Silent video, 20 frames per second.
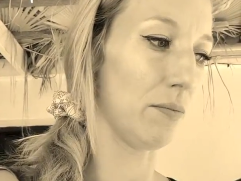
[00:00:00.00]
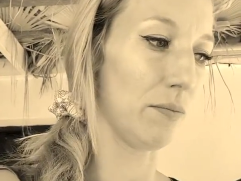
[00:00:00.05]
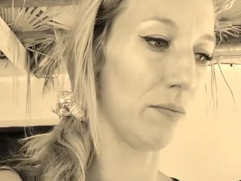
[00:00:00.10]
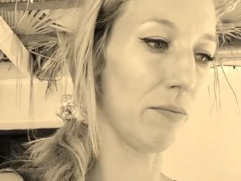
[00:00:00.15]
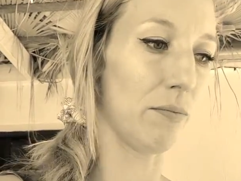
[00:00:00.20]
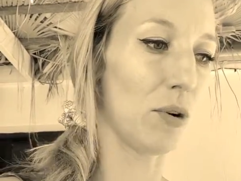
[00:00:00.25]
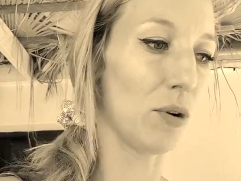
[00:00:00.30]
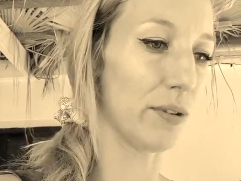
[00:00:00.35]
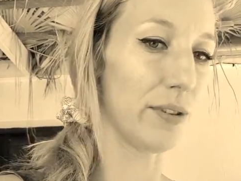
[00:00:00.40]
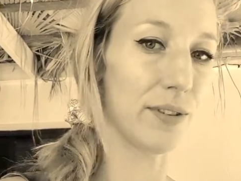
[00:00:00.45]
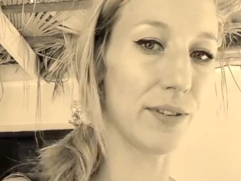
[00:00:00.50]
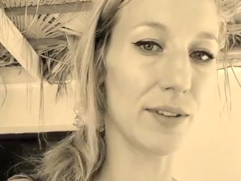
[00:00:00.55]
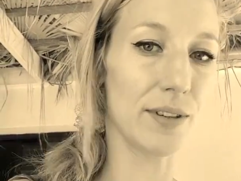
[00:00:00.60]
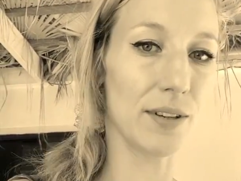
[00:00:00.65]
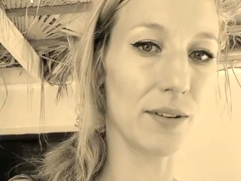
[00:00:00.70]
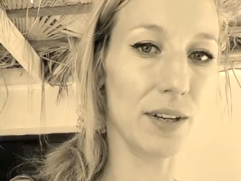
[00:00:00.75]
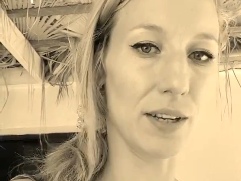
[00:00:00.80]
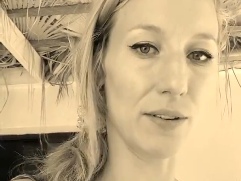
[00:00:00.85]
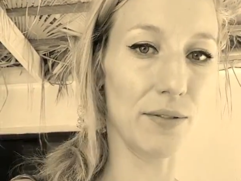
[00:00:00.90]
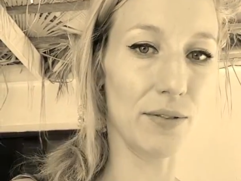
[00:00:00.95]
Most,
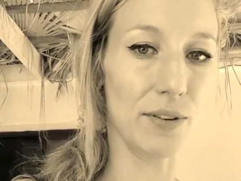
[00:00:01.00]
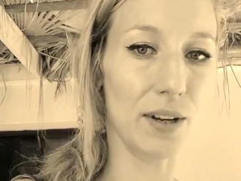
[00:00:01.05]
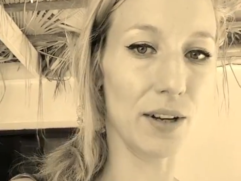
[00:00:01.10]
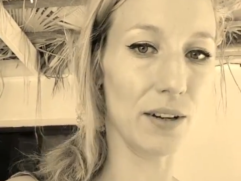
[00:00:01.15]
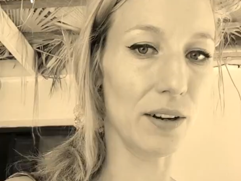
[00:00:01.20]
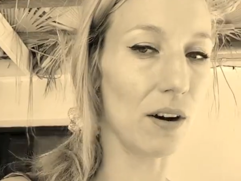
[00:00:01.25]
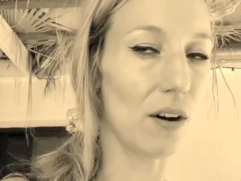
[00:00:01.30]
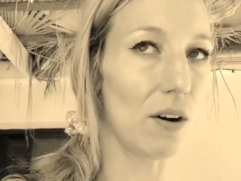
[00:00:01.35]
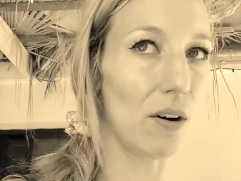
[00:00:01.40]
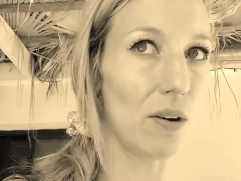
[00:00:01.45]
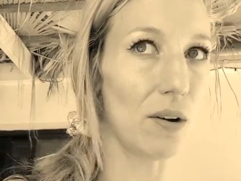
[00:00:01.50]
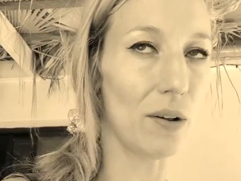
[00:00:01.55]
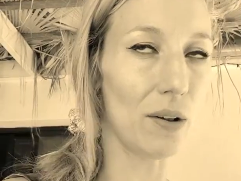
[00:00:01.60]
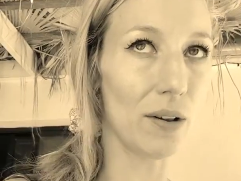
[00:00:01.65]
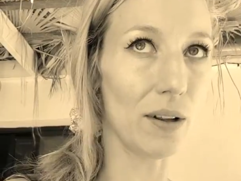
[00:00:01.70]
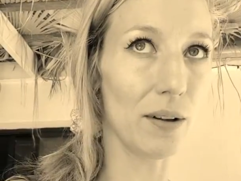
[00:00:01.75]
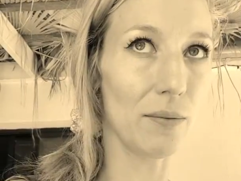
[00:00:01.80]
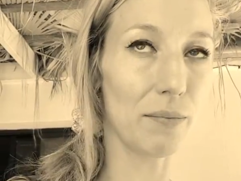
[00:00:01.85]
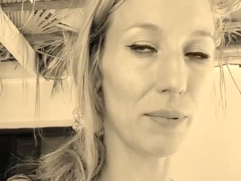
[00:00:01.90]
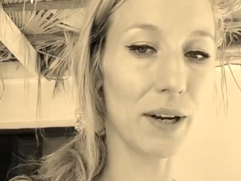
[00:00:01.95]
if not
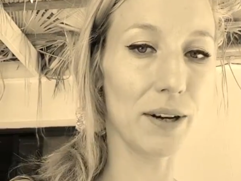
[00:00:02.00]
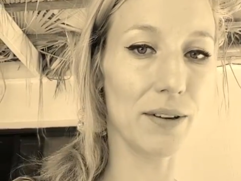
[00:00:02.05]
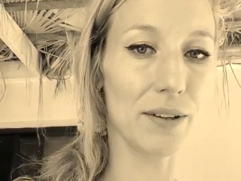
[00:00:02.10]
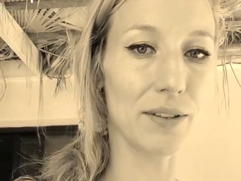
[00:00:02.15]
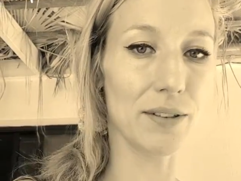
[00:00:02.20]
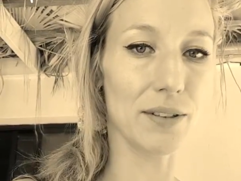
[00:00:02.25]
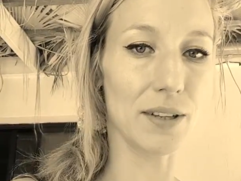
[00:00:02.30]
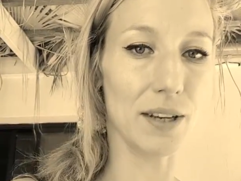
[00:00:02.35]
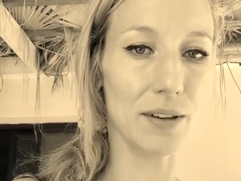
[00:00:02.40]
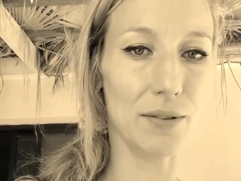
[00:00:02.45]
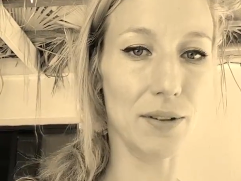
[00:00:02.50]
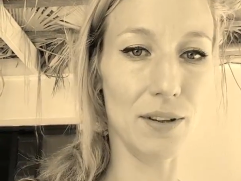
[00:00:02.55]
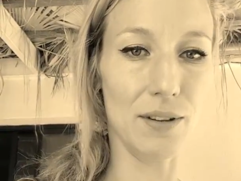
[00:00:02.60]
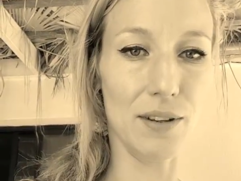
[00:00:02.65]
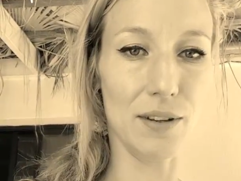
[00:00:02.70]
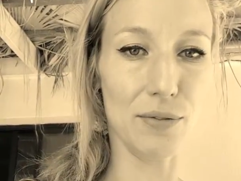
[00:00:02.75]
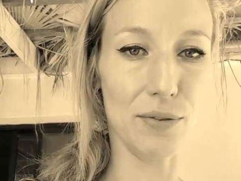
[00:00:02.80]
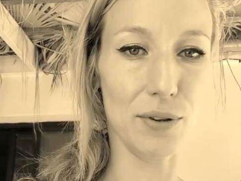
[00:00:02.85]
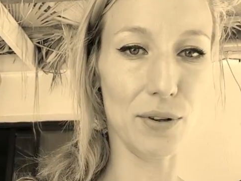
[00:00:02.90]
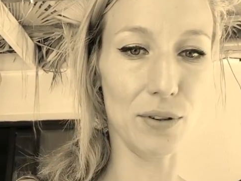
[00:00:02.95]
all, parents have the
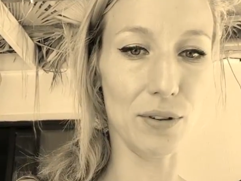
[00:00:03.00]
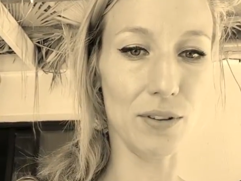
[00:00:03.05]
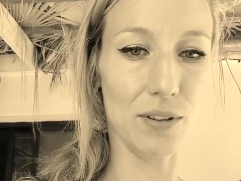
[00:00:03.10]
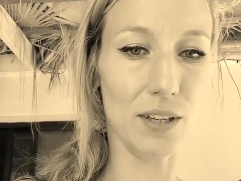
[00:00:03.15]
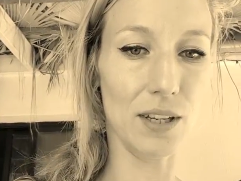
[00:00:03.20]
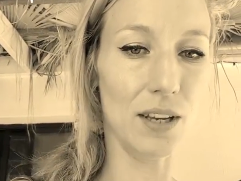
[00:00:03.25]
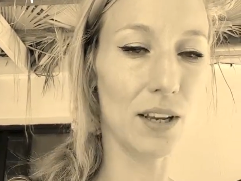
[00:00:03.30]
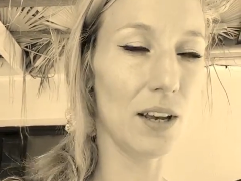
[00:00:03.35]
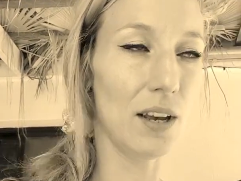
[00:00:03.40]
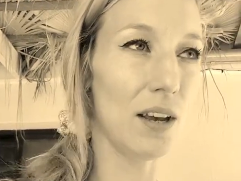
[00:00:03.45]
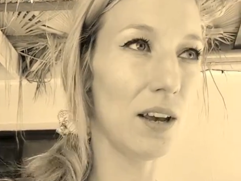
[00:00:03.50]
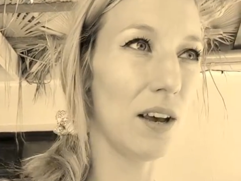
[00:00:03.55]
difficulty